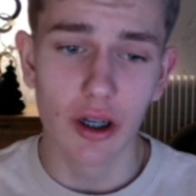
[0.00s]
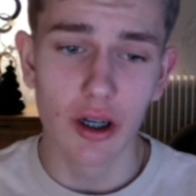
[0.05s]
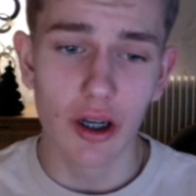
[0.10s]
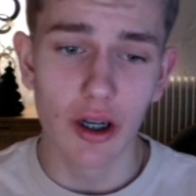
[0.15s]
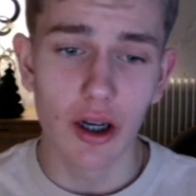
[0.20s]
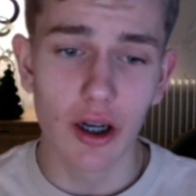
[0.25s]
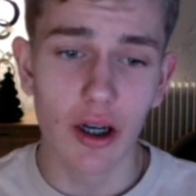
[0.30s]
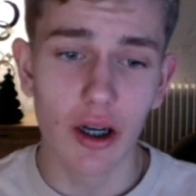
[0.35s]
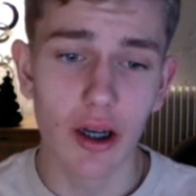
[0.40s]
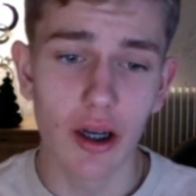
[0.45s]

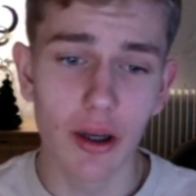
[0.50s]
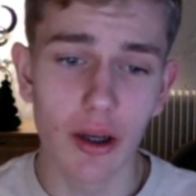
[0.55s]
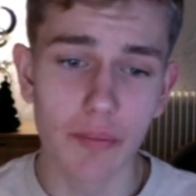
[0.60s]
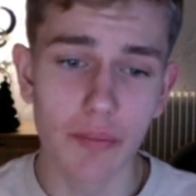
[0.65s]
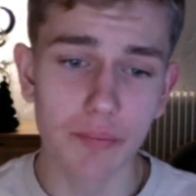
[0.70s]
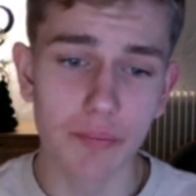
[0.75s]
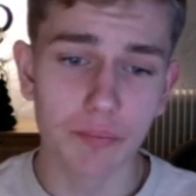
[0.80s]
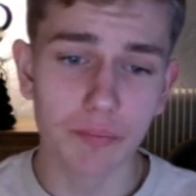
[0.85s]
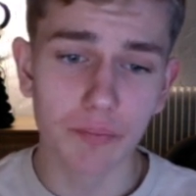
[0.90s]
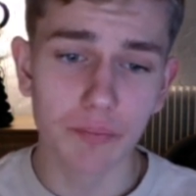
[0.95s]

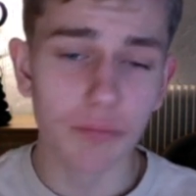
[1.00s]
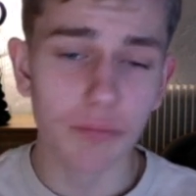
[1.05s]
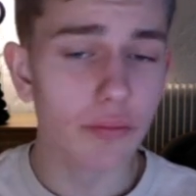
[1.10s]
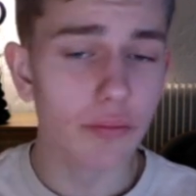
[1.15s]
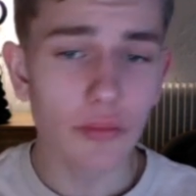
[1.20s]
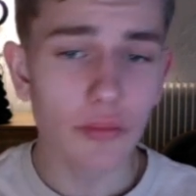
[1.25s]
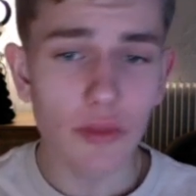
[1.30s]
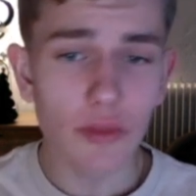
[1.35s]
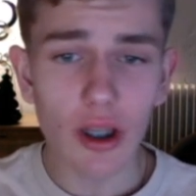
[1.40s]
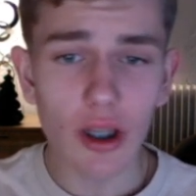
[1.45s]

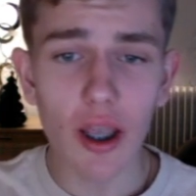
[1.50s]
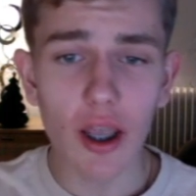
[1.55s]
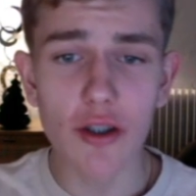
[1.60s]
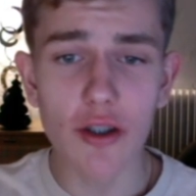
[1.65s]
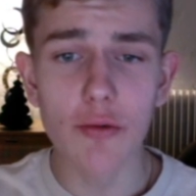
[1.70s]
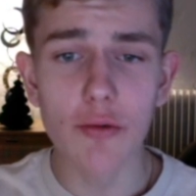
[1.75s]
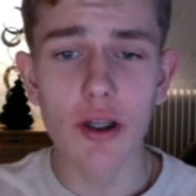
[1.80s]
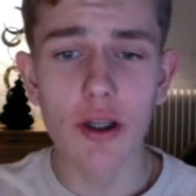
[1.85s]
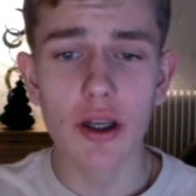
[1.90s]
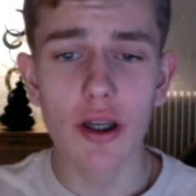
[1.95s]

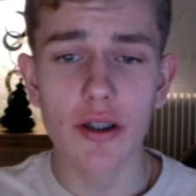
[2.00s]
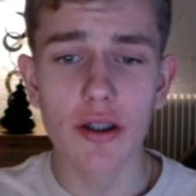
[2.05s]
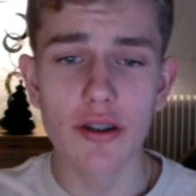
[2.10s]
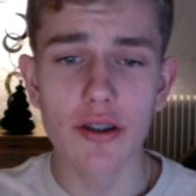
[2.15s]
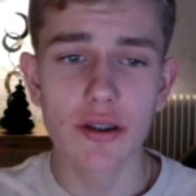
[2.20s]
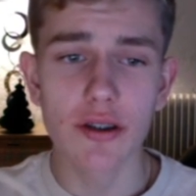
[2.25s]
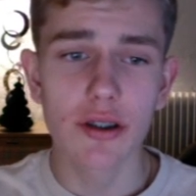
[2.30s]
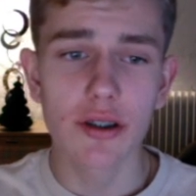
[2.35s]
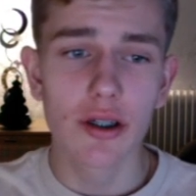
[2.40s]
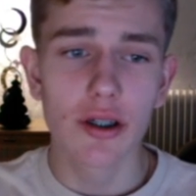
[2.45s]
As well
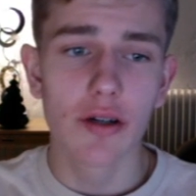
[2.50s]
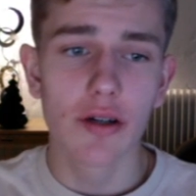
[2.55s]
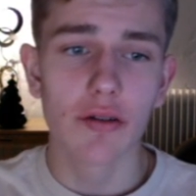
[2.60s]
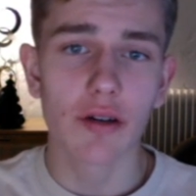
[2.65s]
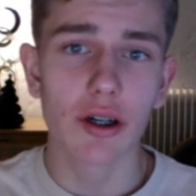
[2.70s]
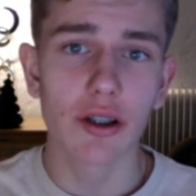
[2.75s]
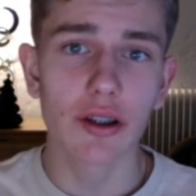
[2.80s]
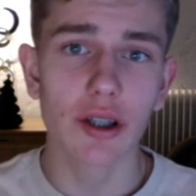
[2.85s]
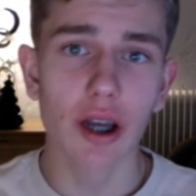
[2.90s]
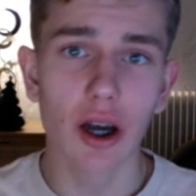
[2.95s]
as,
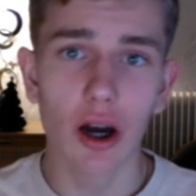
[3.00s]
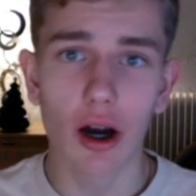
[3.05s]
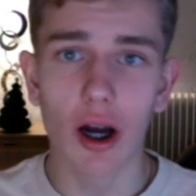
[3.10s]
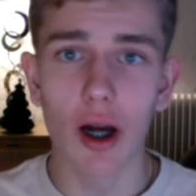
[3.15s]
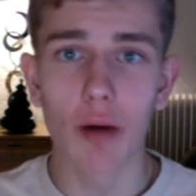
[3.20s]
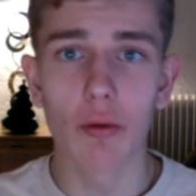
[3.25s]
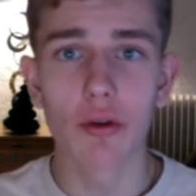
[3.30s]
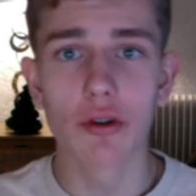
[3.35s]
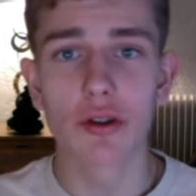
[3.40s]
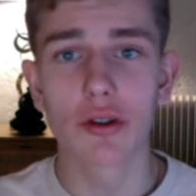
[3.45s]
right now, I
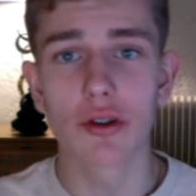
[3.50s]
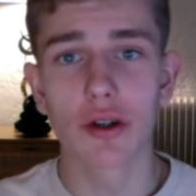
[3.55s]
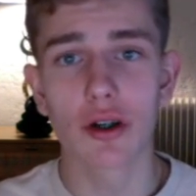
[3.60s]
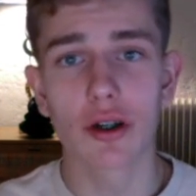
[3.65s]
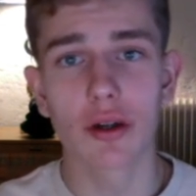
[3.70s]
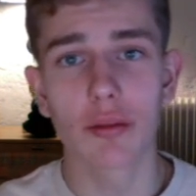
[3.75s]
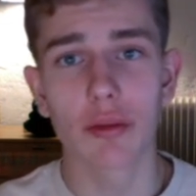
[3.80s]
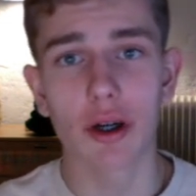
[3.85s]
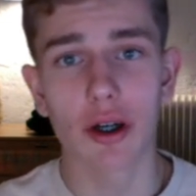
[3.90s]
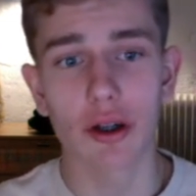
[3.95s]
want to talk
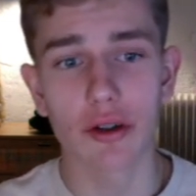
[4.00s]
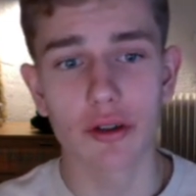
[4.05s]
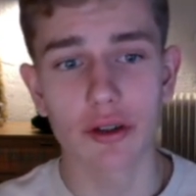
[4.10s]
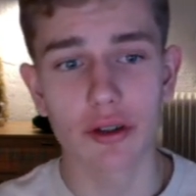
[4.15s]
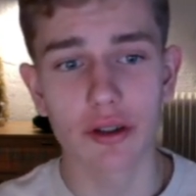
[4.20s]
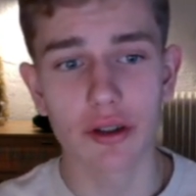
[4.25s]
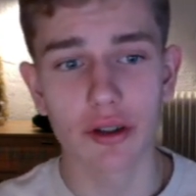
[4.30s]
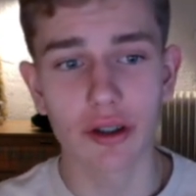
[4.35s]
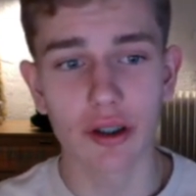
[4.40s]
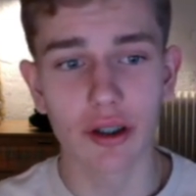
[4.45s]
about
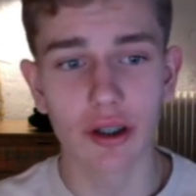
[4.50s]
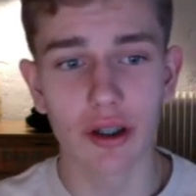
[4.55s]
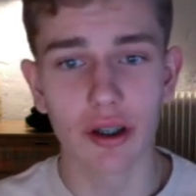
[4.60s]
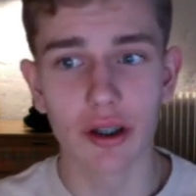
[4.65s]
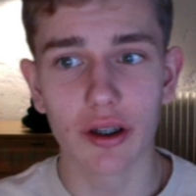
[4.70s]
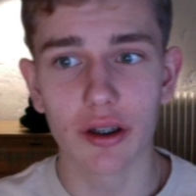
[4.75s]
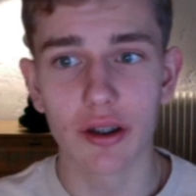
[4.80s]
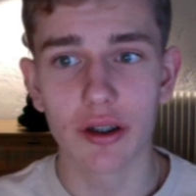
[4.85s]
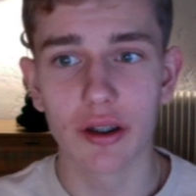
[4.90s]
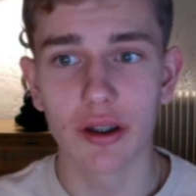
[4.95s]

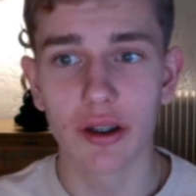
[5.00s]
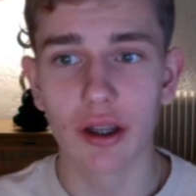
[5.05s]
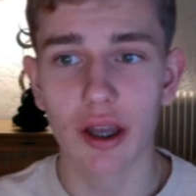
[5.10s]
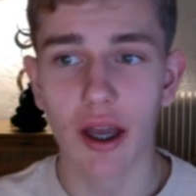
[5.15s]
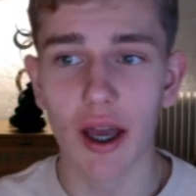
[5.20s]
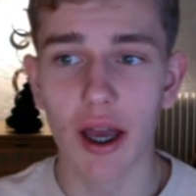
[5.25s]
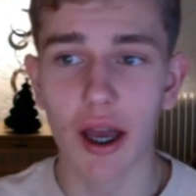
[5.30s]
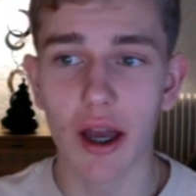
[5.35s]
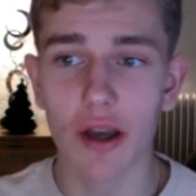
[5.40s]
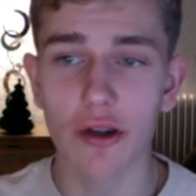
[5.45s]
the
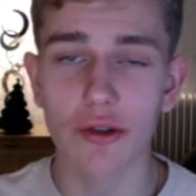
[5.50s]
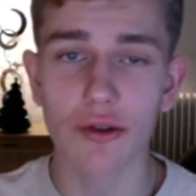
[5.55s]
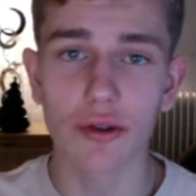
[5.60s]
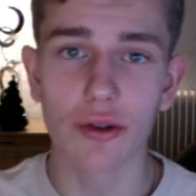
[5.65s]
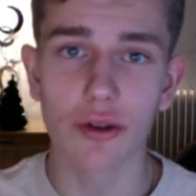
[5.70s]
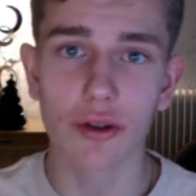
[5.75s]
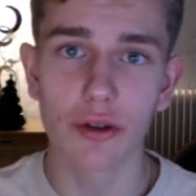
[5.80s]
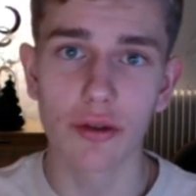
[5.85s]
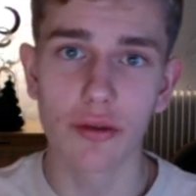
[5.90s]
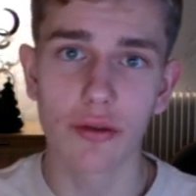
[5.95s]

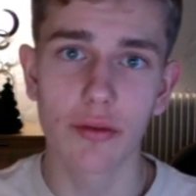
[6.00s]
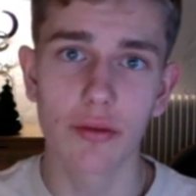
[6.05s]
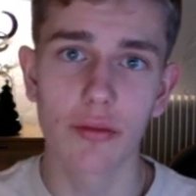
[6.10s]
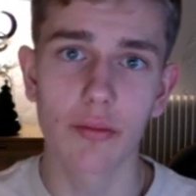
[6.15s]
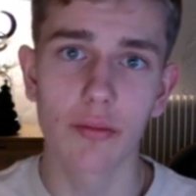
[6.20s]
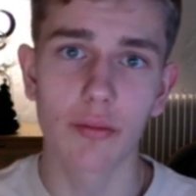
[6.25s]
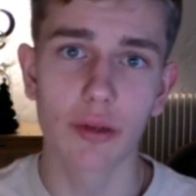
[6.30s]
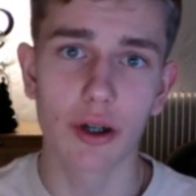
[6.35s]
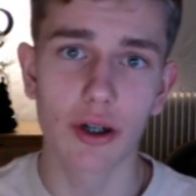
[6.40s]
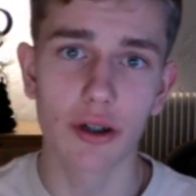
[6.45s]
actual
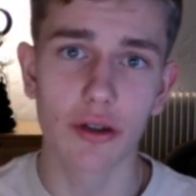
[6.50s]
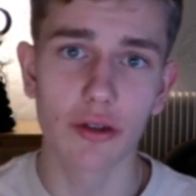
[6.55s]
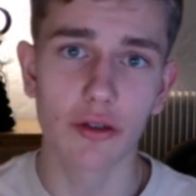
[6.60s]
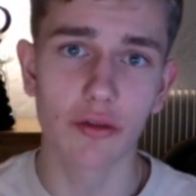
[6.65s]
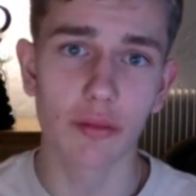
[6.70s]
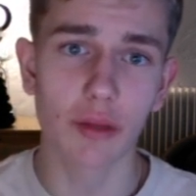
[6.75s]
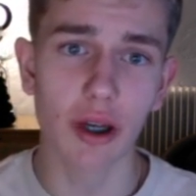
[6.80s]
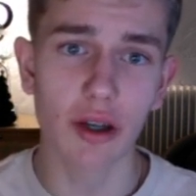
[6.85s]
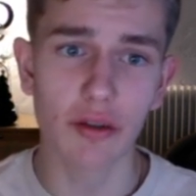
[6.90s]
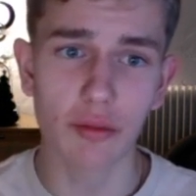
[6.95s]
part of
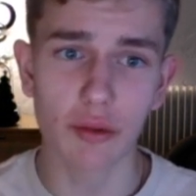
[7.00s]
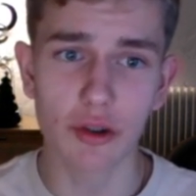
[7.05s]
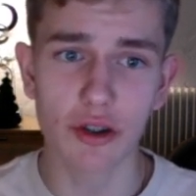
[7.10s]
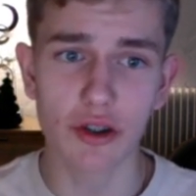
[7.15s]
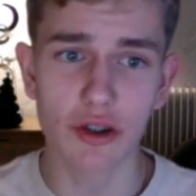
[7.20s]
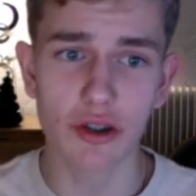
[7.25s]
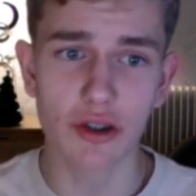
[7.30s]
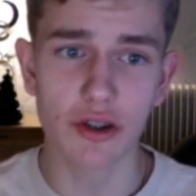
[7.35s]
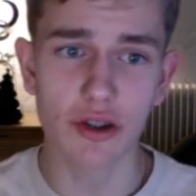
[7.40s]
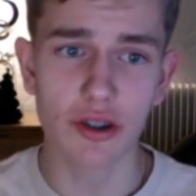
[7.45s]
math, which
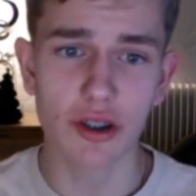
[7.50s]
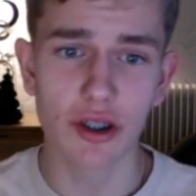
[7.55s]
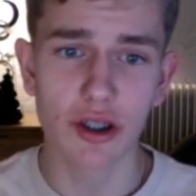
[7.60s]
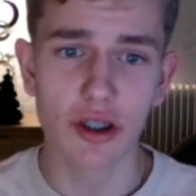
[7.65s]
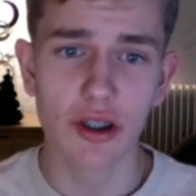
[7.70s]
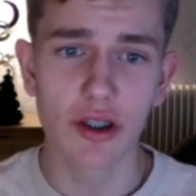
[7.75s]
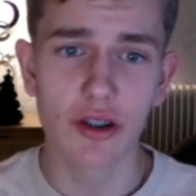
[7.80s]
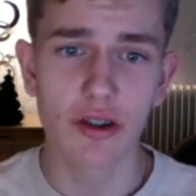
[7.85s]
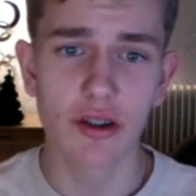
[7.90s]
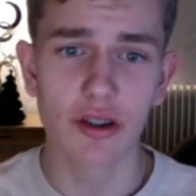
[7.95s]
is
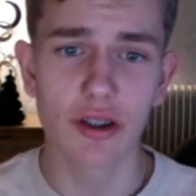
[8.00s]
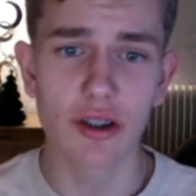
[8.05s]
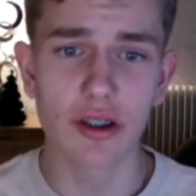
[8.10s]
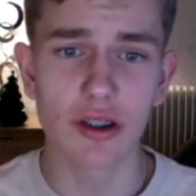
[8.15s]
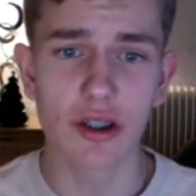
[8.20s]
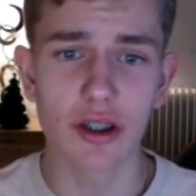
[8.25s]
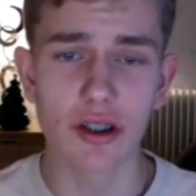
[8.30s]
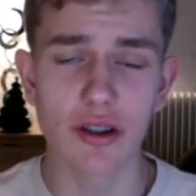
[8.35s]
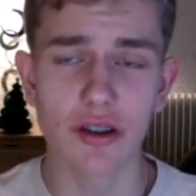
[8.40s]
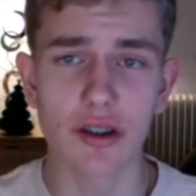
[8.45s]

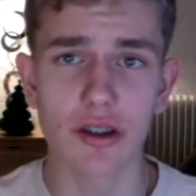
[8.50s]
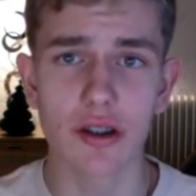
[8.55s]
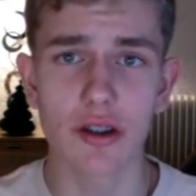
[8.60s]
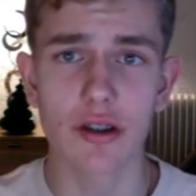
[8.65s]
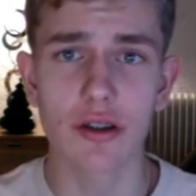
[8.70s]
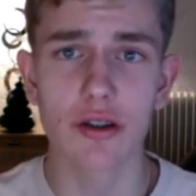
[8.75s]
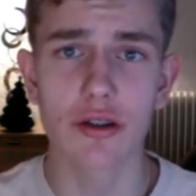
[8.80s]
disgusting.